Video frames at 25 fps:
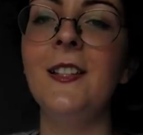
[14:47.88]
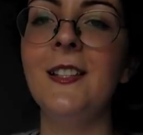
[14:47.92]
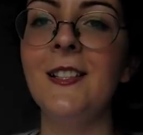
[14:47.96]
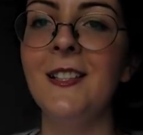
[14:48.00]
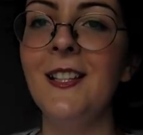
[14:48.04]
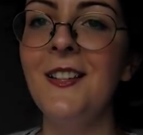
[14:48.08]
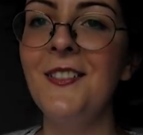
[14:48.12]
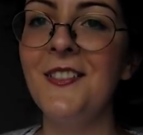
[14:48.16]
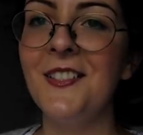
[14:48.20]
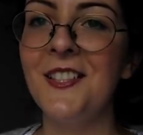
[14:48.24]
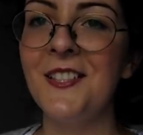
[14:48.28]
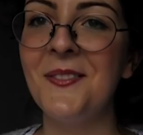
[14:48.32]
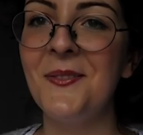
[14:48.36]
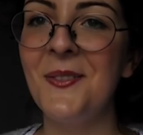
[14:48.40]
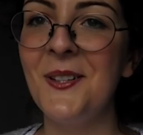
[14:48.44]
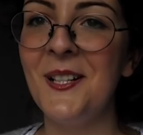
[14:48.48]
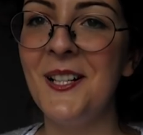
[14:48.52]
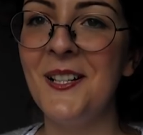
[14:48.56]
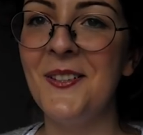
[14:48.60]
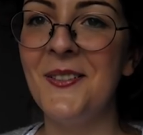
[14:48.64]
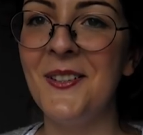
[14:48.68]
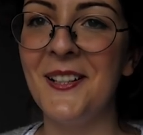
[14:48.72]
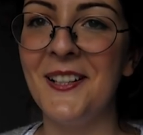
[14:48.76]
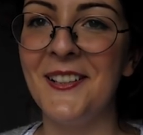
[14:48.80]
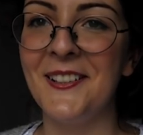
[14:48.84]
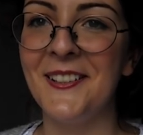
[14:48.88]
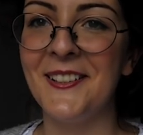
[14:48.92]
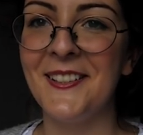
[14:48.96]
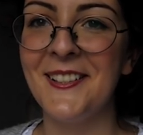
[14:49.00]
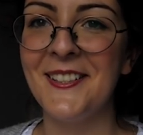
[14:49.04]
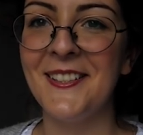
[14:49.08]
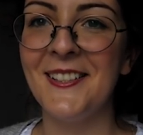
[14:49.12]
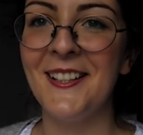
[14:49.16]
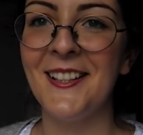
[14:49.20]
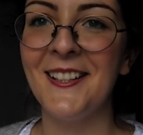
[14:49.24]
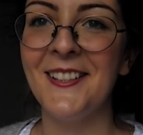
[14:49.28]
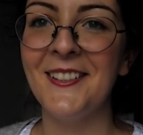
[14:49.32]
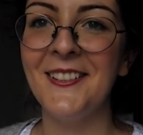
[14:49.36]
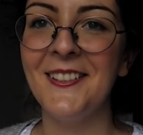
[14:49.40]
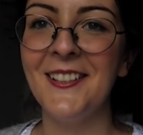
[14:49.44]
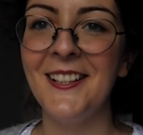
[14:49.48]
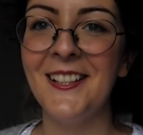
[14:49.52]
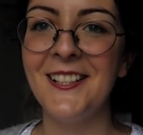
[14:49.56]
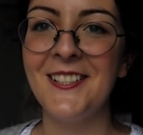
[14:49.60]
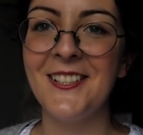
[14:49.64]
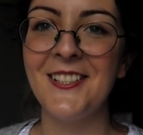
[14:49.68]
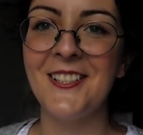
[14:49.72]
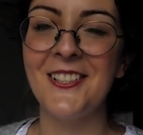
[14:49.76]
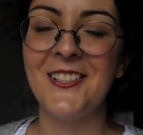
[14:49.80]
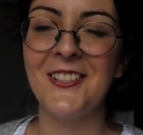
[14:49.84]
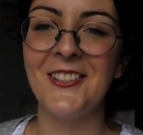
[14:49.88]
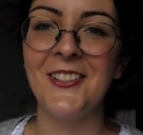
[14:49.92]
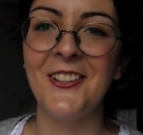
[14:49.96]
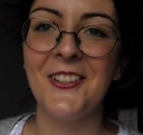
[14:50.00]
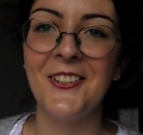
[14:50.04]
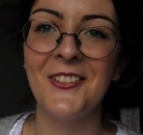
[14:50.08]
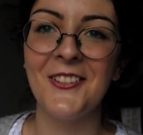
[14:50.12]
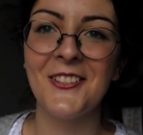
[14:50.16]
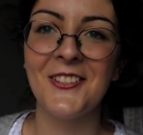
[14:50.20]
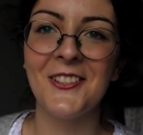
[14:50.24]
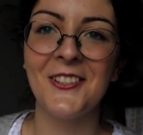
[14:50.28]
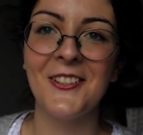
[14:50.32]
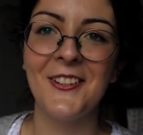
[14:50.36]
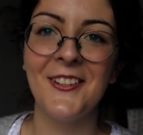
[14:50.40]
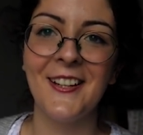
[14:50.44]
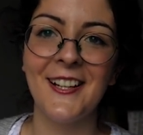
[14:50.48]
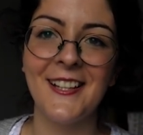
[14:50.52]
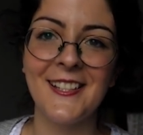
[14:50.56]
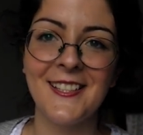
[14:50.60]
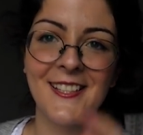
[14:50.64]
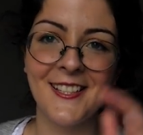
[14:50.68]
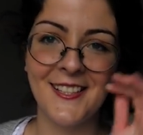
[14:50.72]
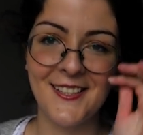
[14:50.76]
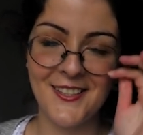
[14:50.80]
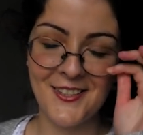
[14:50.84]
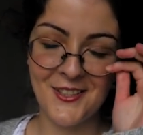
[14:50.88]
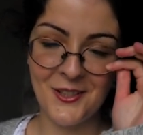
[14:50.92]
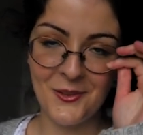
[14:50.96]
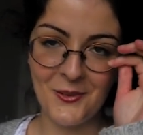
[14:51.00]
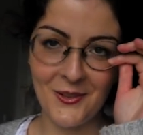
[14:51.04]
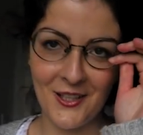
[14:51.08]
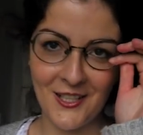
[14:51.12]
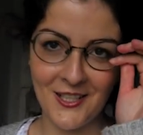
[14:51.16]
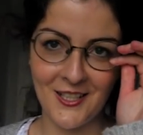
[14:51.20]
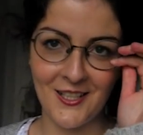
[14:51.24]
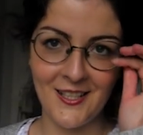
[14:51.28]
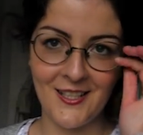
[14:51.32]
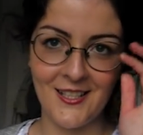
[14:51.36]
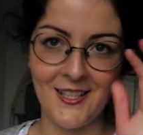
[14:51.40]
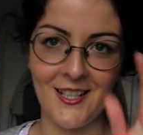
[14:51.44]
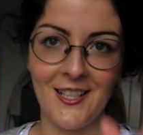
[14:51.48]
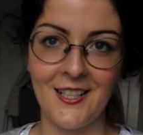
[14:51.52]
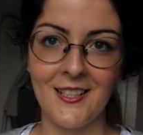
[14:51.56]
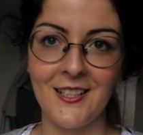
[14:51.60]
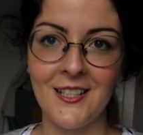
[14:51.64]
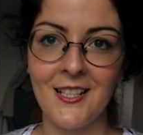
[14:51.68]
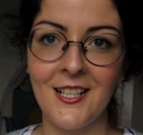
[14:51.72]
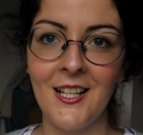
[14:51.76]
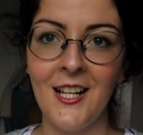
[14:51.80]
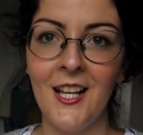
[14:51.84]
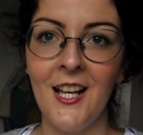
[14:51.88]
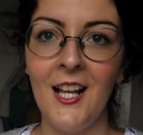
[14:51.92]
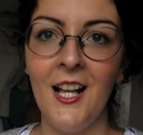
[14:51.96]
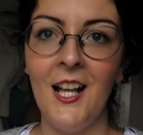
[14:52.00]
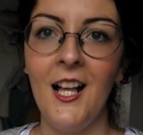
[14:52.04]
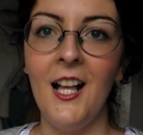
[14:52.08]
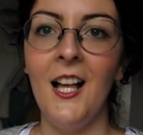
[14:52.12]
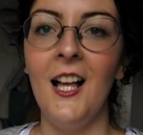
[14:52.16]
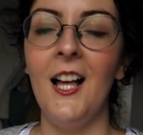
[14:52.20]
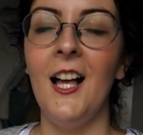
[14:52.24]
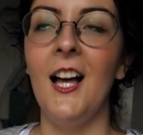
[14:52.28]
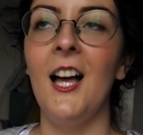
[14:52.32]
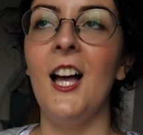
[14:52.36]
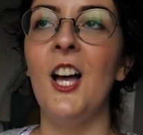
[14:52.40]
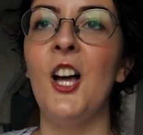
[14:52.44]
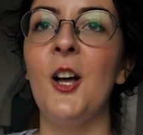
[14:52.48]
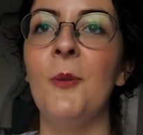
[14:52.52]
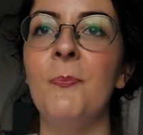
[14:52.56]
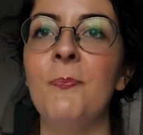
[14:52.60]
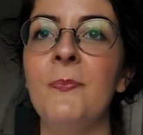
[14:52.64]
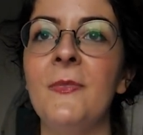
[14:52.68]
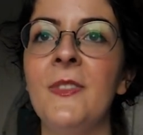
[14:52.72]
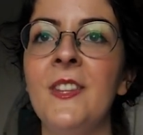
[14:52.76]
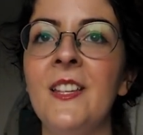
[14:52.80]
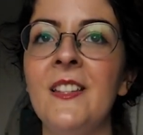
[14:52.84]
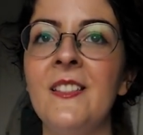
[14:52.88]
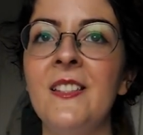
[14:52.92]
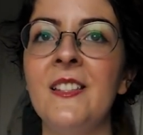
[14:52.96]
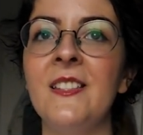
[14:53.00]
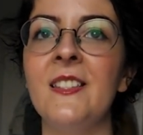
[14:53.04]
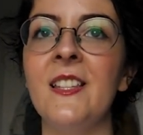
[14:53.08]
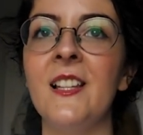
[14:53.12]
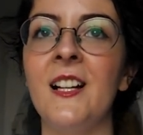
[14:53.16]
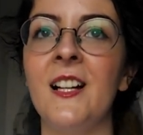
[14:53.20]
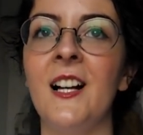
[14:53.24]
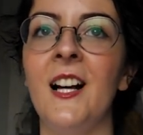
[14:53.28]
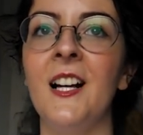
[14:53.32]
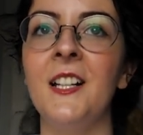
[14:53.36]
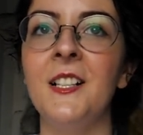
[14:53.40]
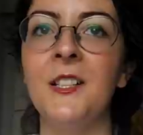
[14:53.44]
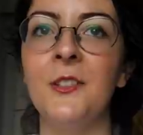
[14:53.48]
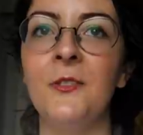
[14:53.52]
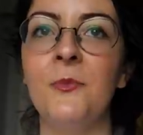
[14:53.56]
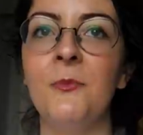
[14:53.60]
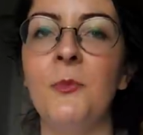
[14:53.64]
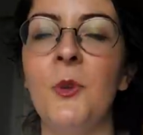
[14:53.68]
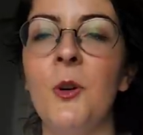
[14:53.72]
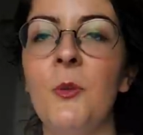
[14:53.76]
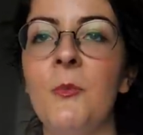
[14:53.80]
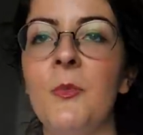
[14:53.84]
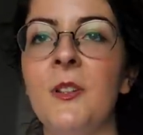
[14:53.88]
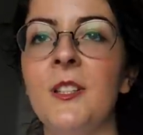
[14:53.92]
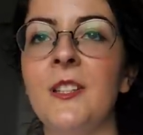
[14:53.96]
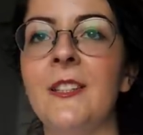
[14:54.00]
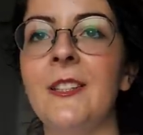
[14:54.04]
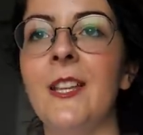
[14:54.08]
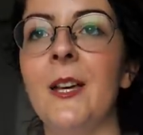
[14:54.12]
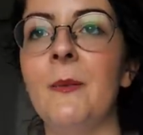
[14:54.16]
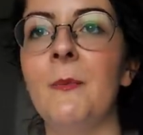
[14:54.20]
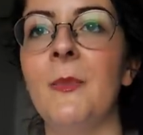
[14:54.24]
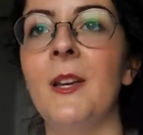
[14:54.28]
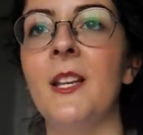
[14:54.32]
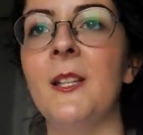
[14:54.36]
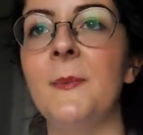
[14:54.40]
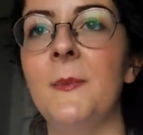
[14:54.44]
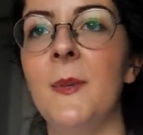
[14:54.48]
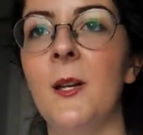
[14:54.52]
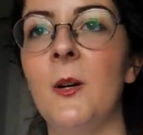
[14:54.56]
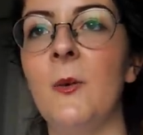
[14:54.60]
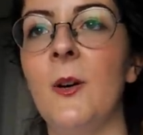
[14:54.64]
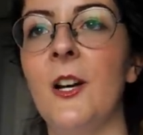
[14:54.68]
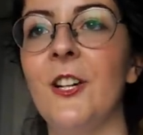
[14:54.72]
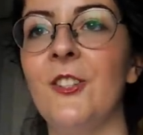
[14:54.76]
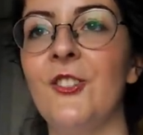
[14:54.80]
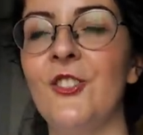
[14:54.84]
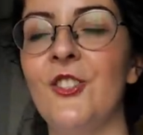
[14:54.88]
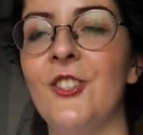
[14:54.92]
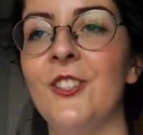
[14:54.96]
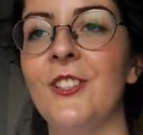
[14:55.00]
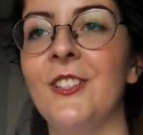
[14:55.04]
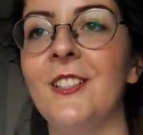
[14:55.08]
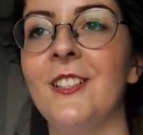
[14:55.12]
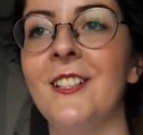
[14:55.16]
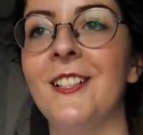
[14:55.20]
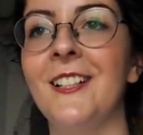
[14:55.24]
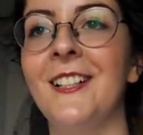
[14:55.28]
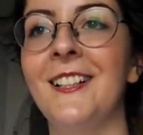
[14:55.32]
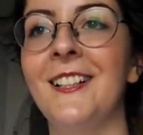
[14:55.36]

the sleeves is really weird, so I thought I'd just show you so you guys can sort of understand. Um, this is the kind of moment that makes me question,